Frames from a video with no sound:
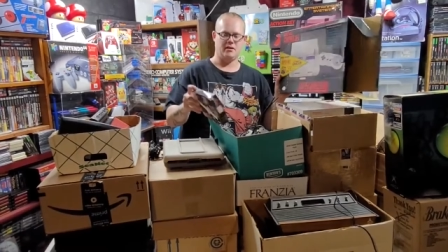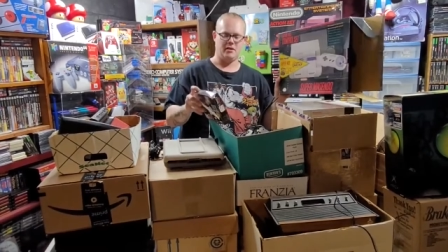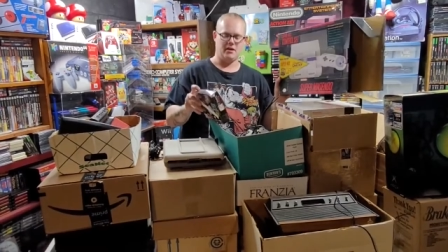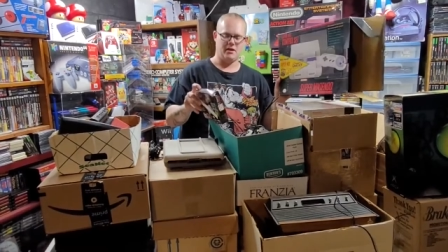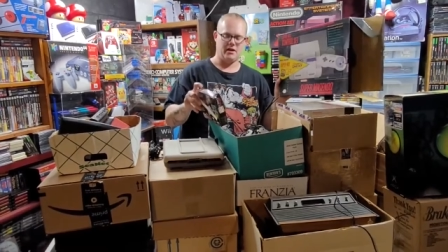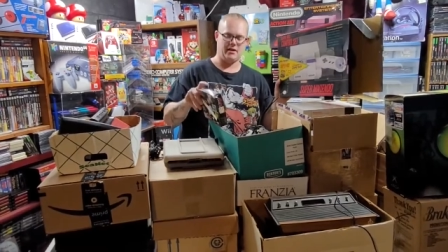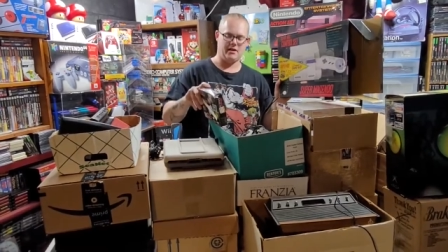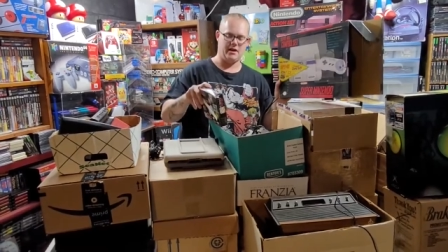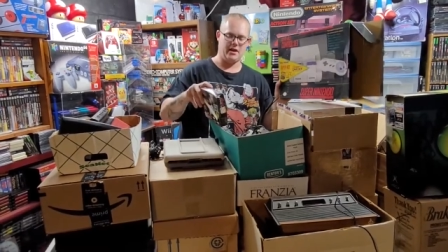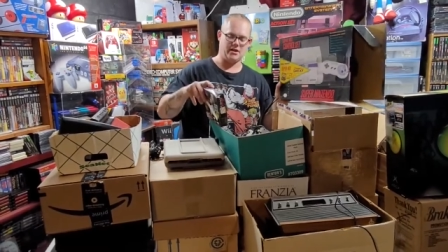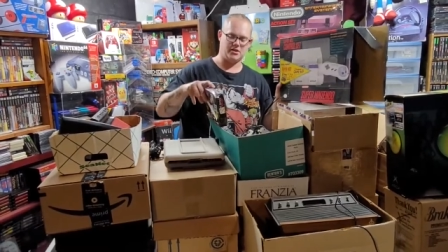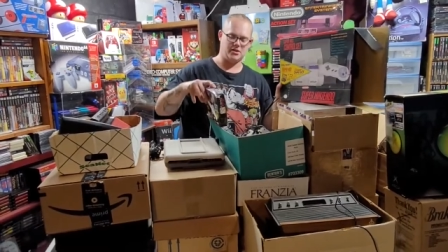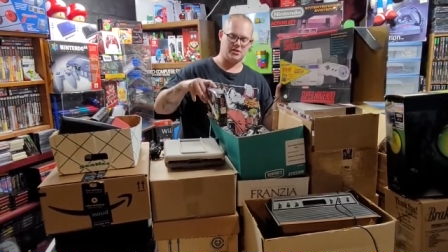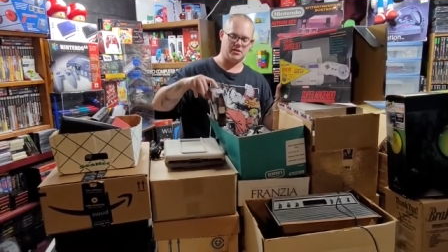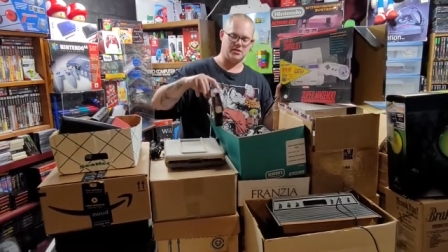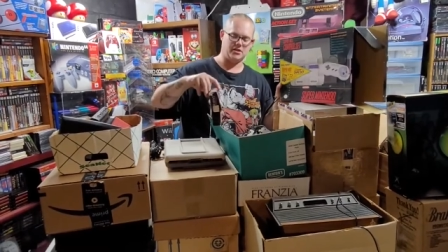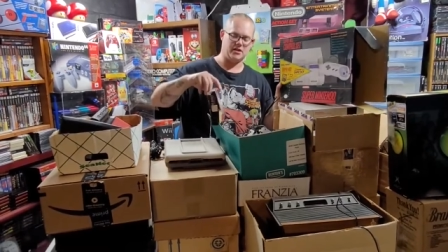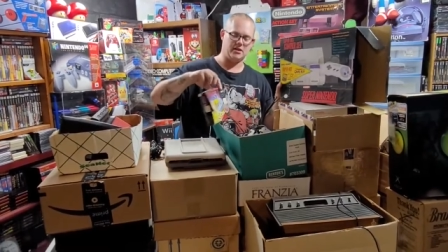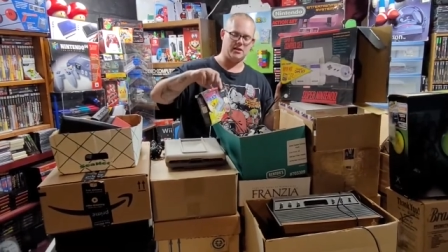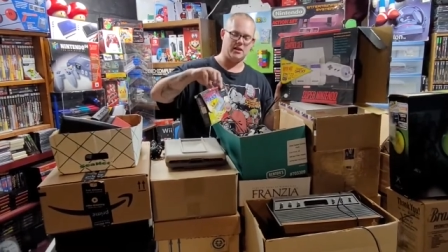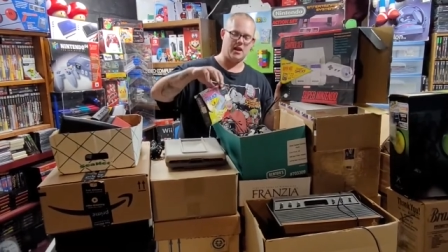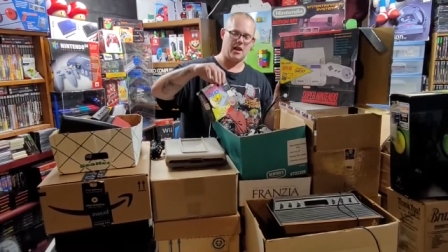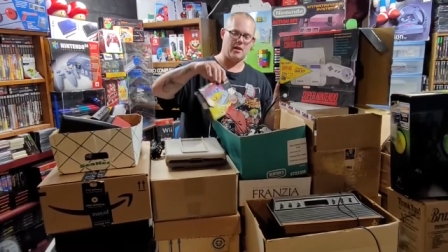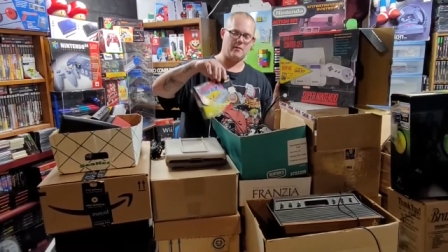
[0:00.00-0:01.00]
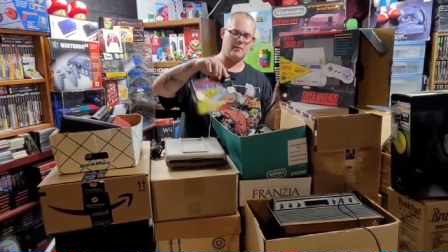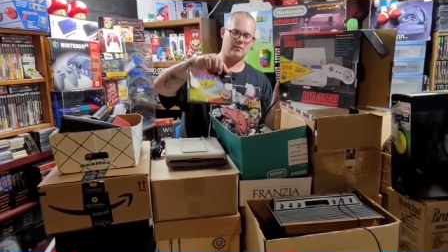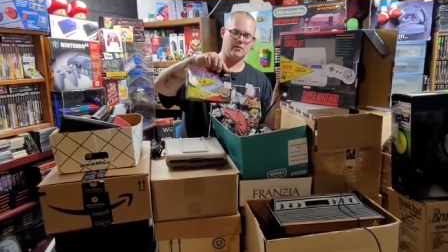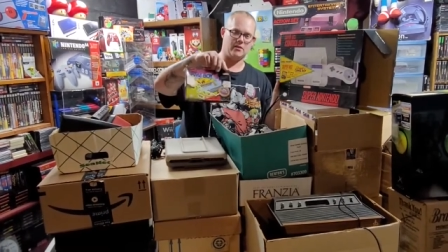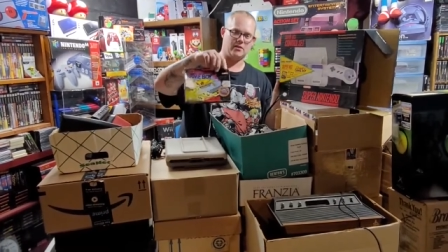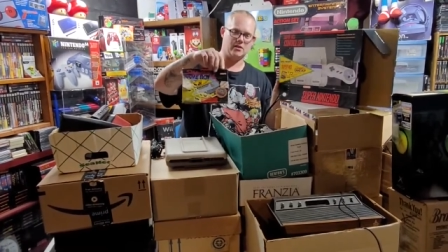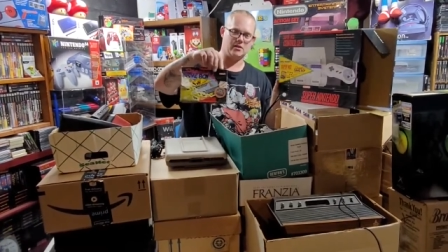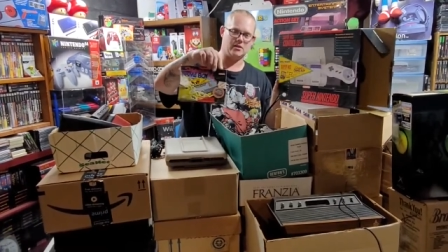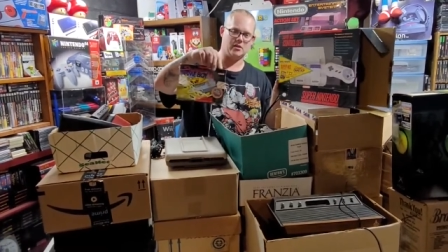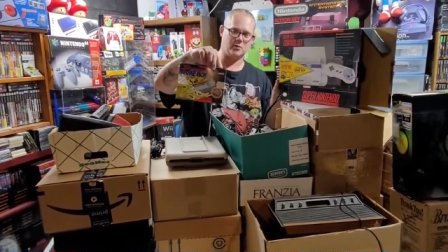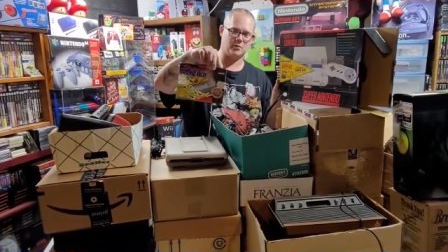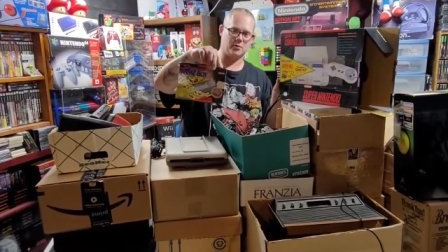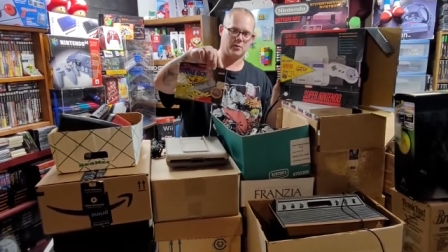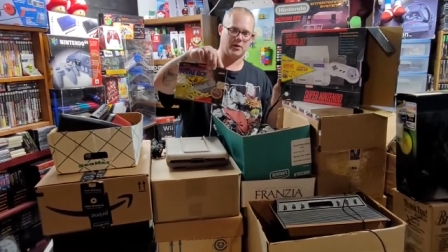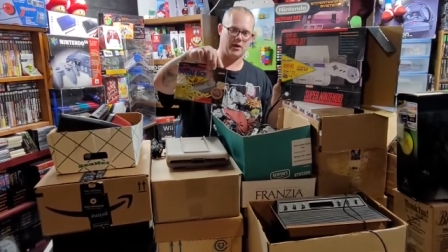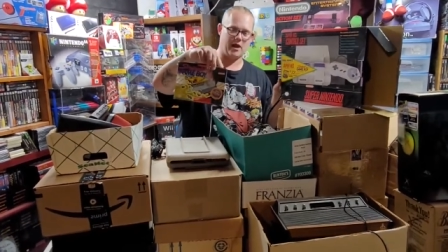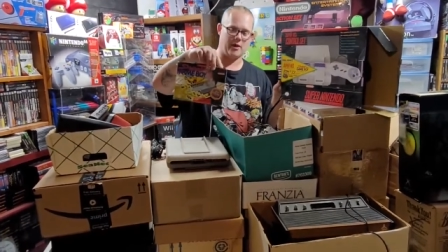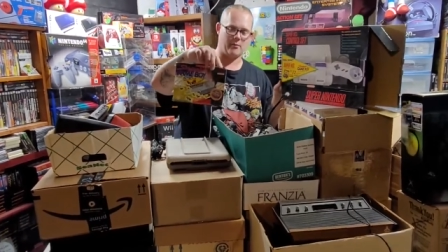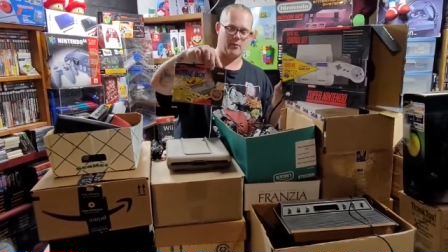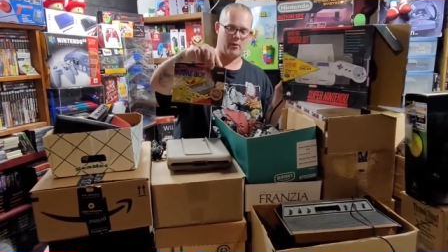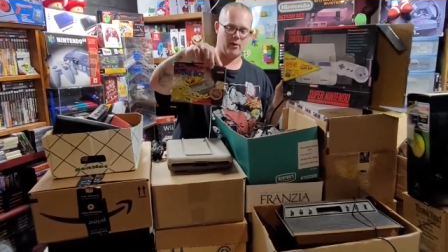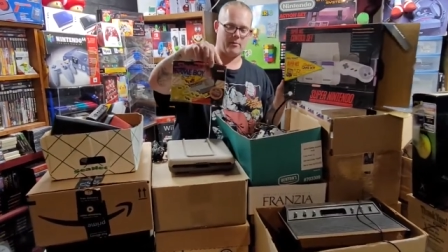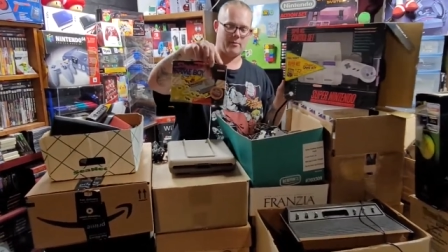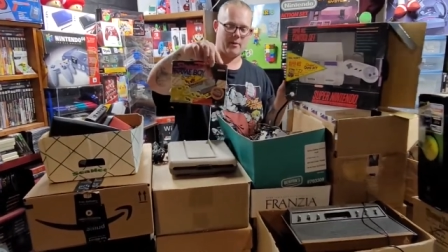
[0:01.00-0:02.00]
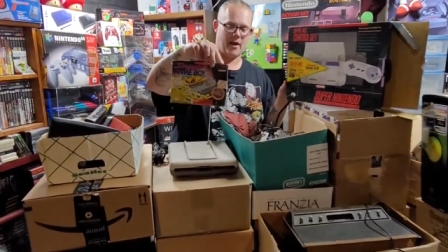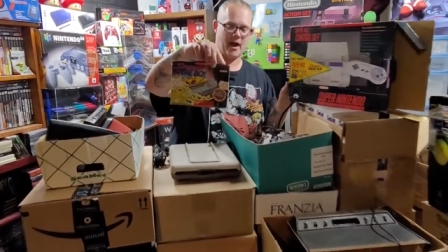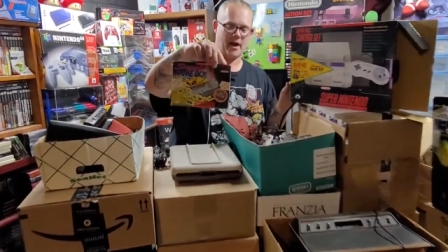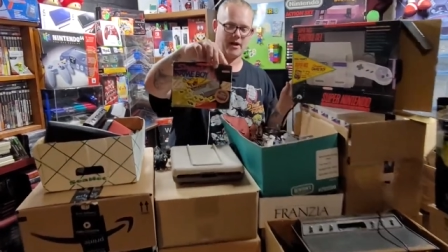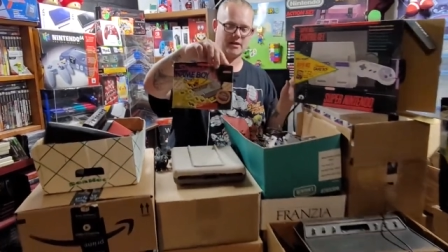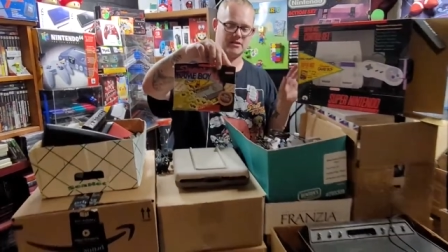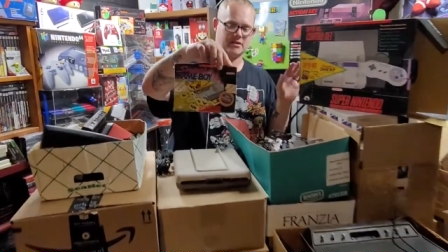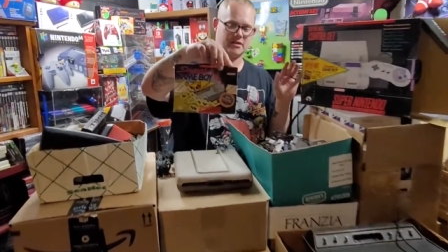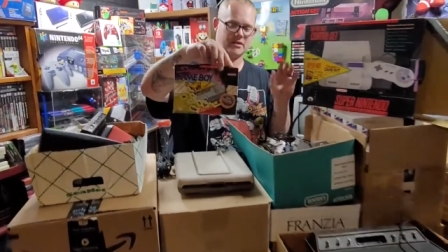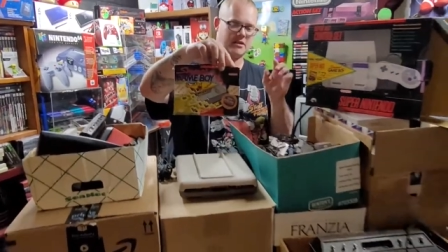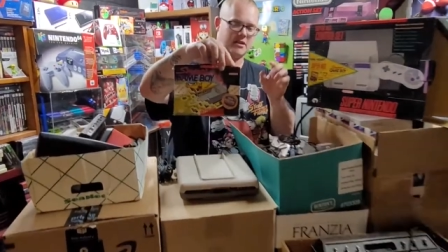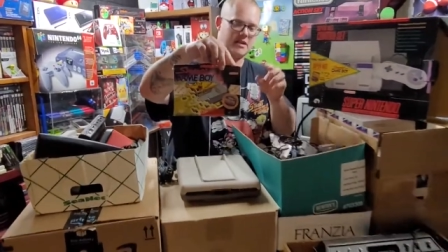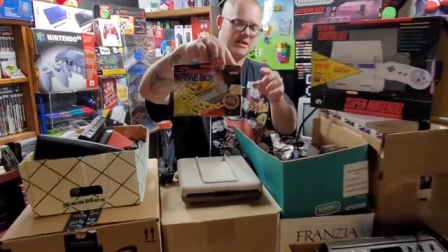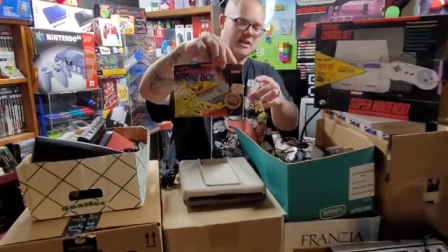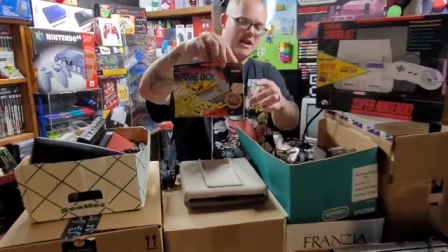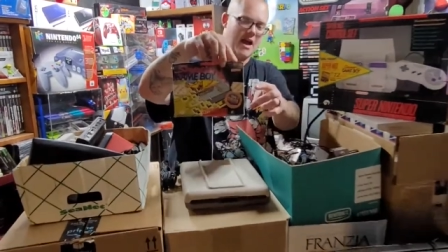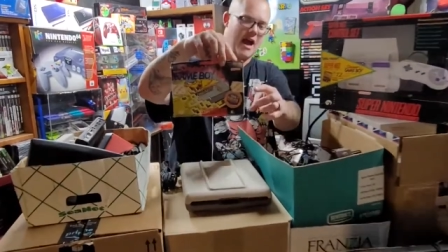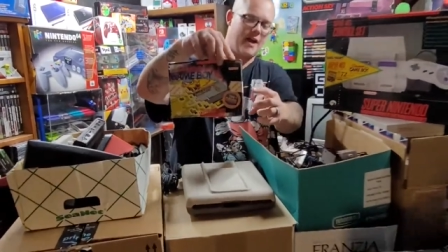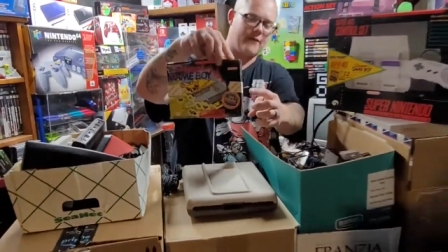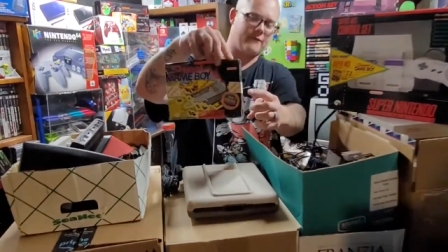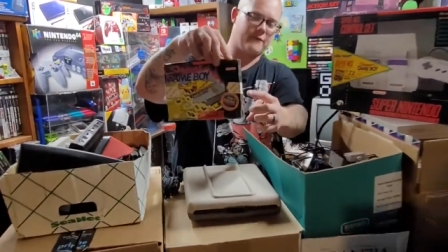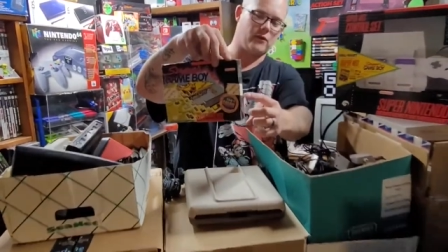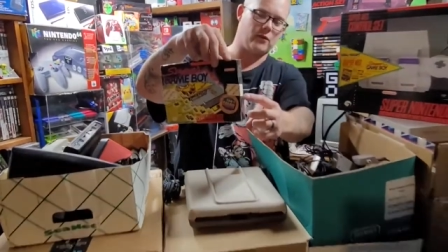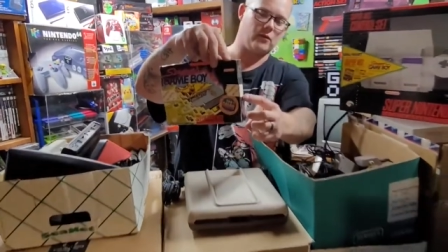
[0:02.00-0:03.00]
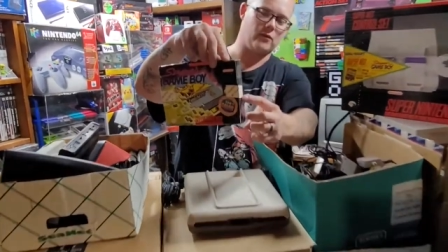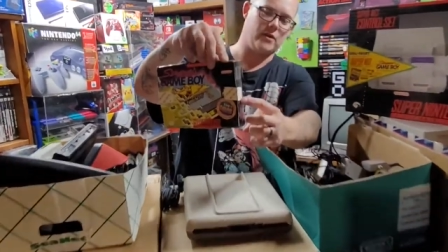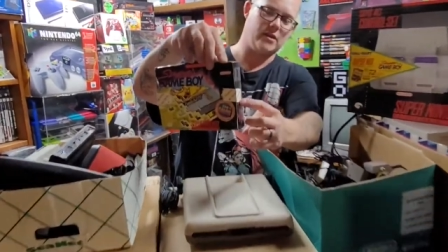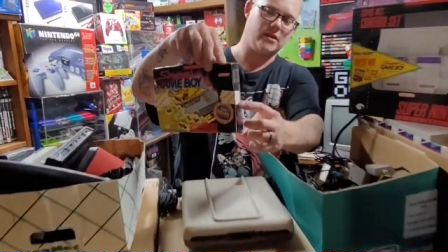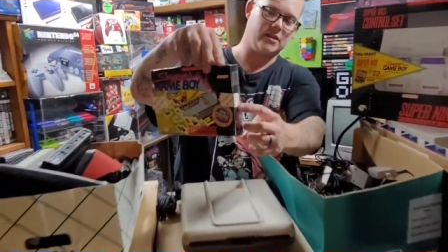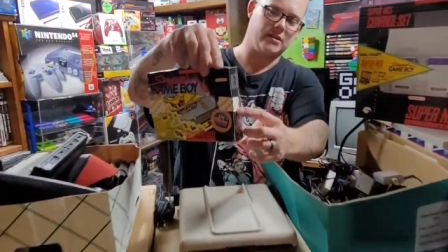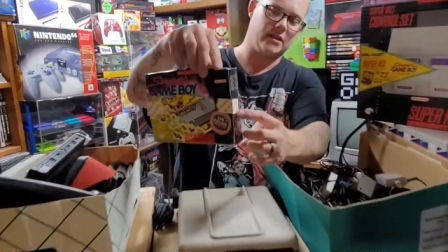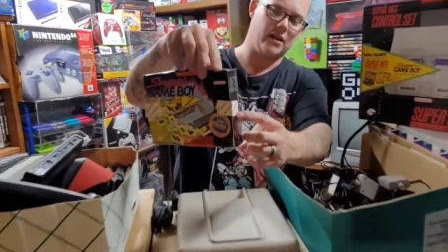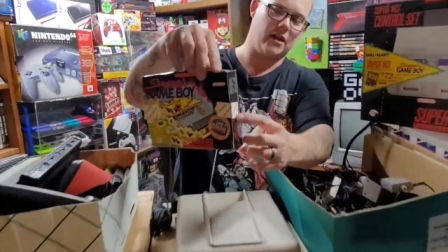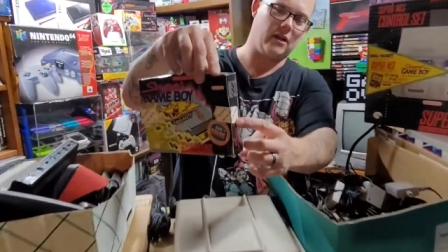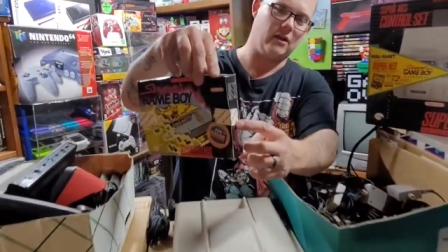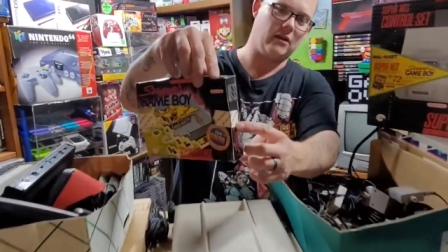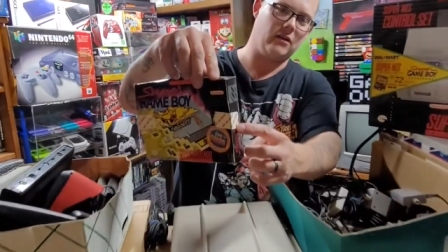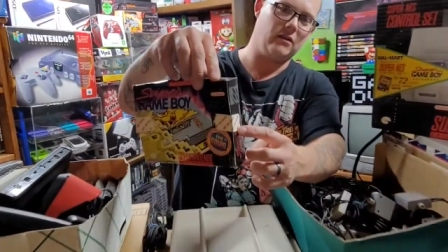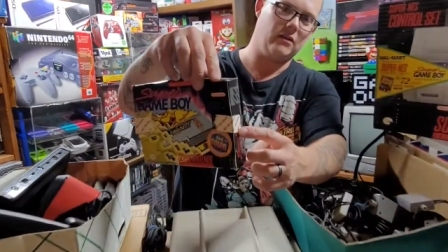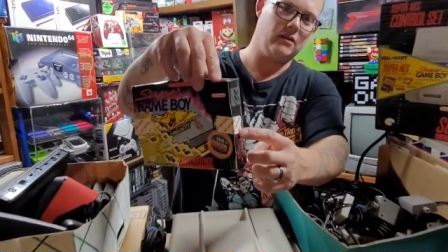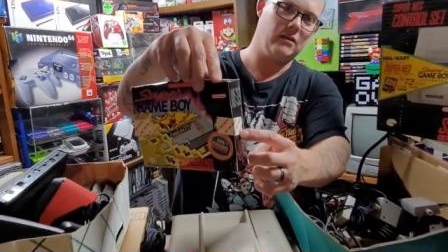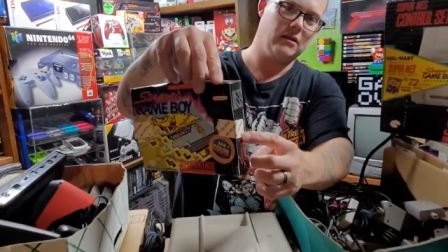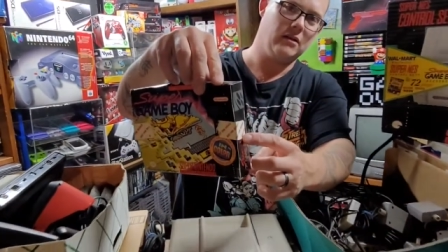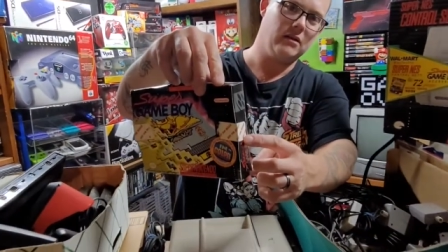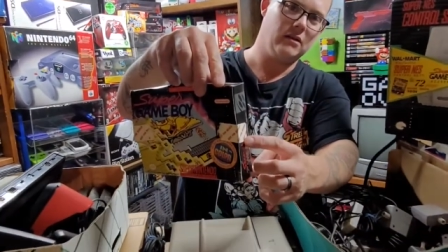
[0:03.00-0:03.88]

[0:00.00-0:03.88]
it actually did came with the Super Game Boy box, the not for resale